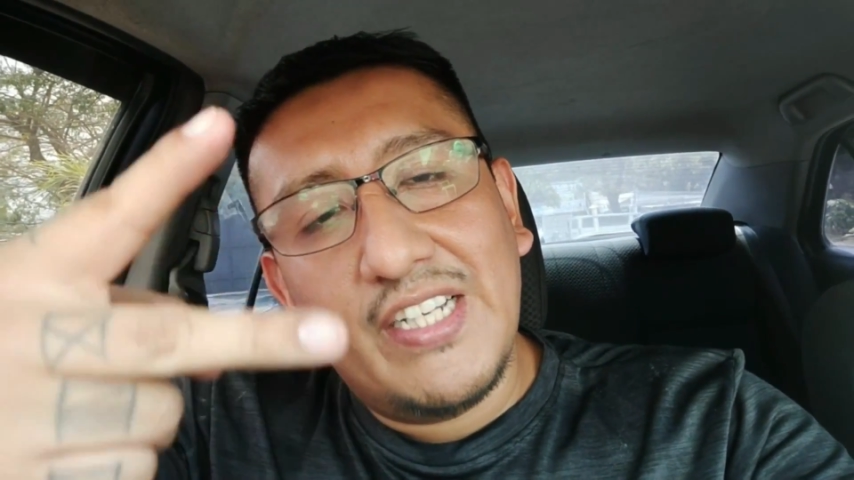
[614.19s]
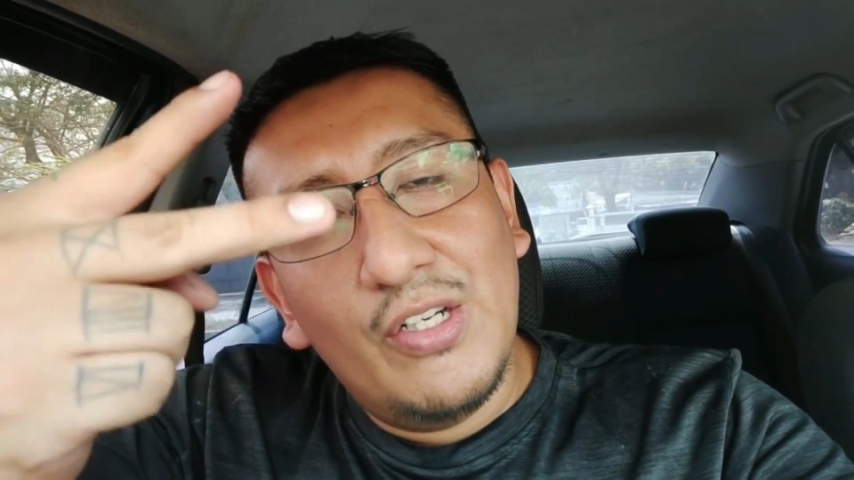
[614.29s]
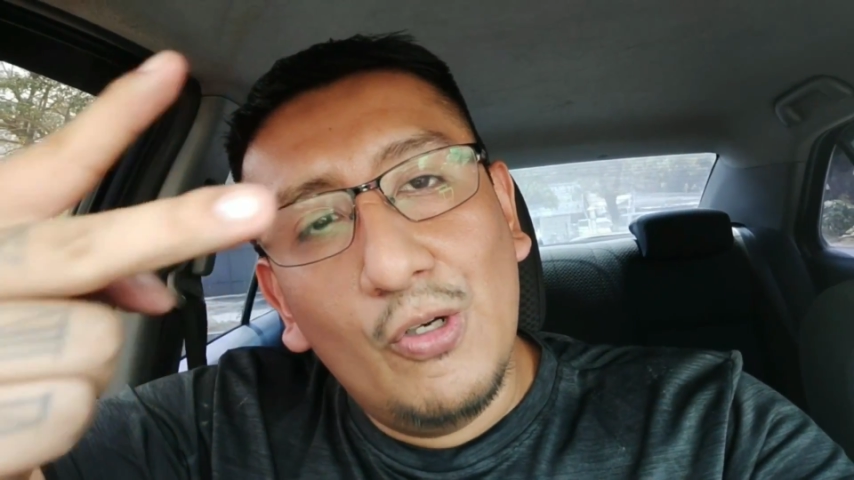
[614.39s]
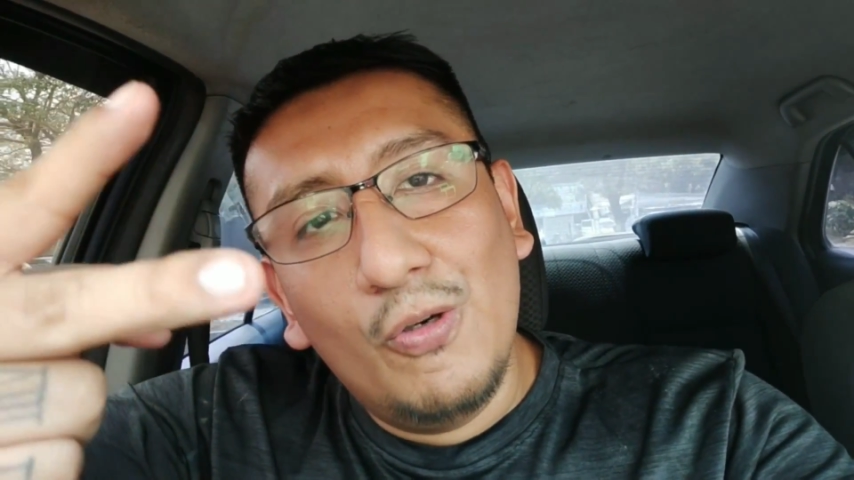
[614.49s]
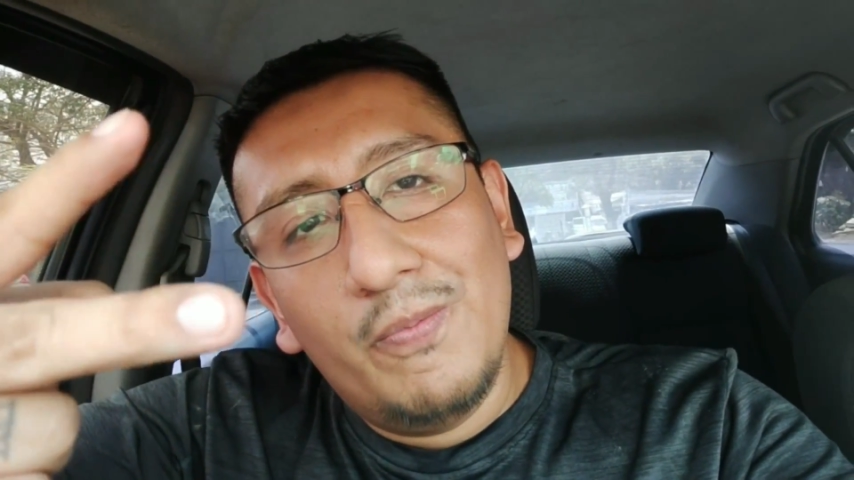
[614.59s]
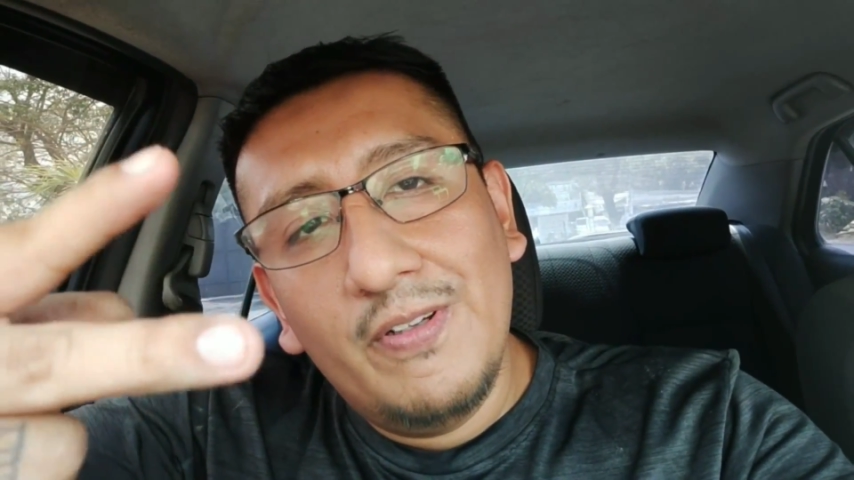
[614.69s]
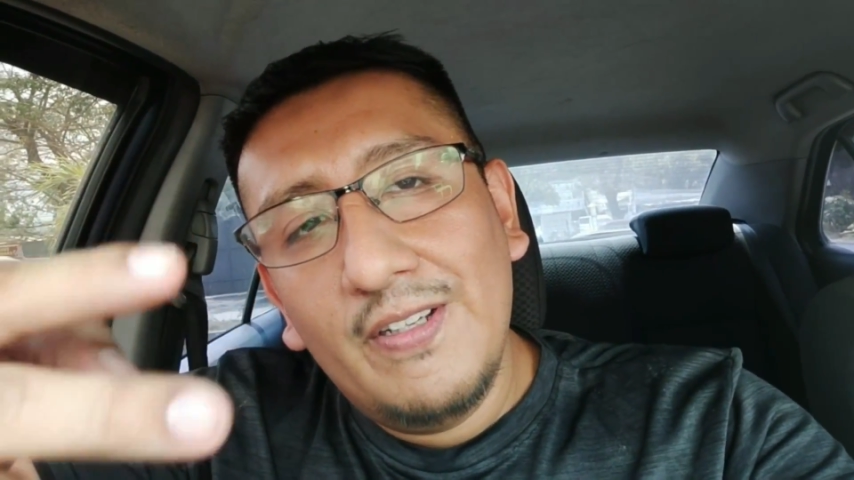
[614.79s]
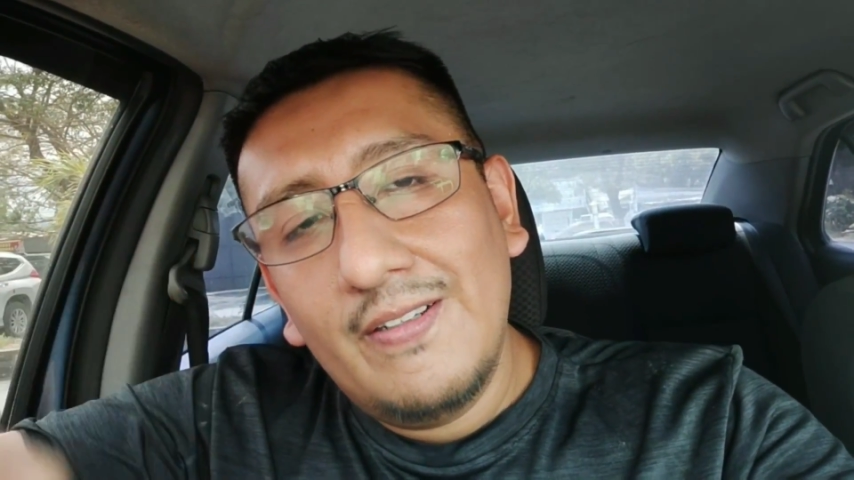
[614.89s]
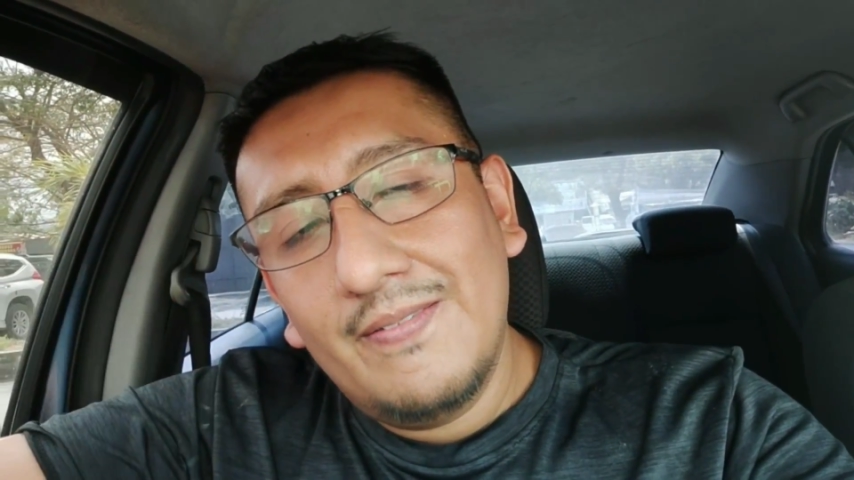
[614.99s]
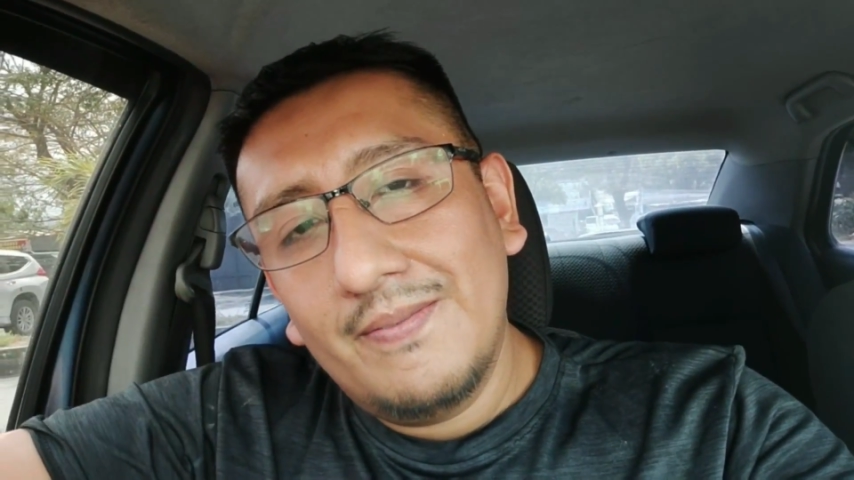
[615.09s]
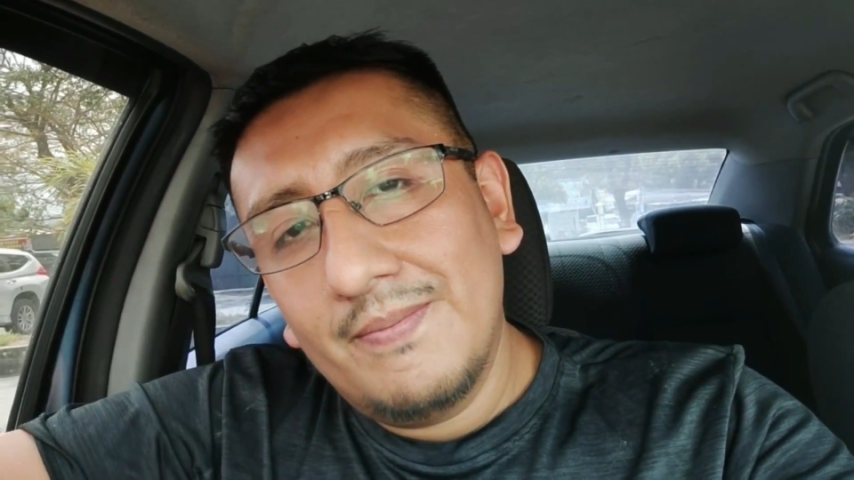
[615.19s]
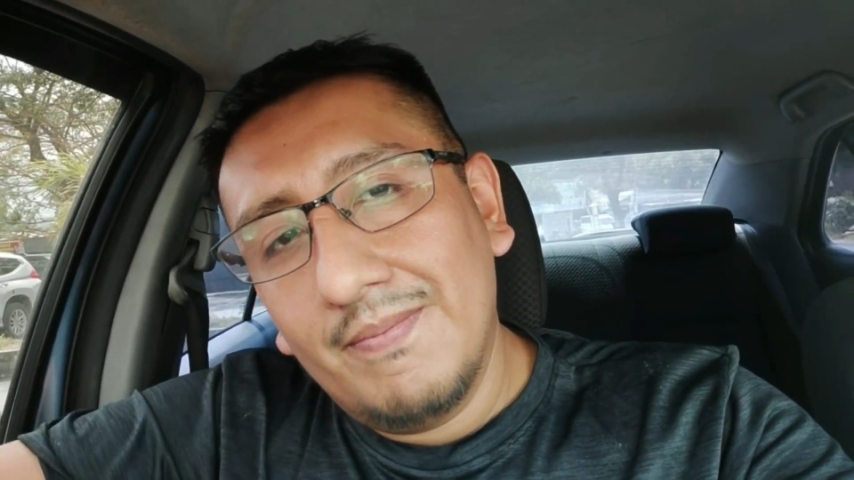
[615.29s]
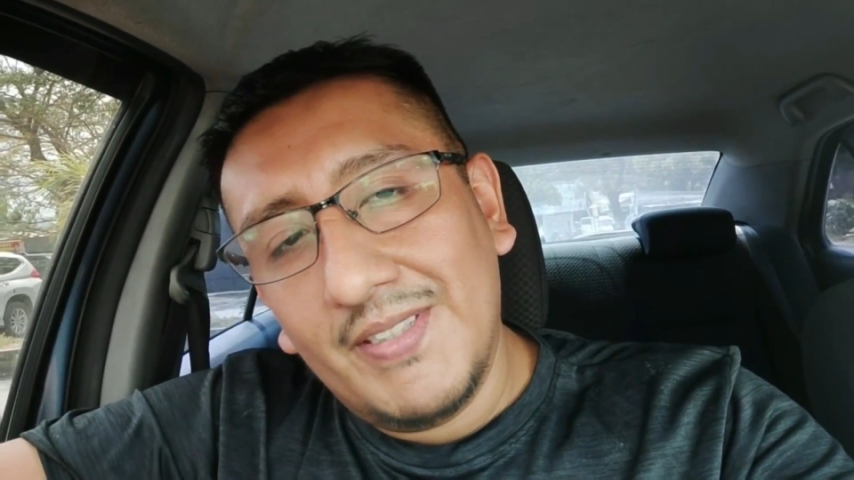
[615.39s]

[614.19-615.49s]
lube,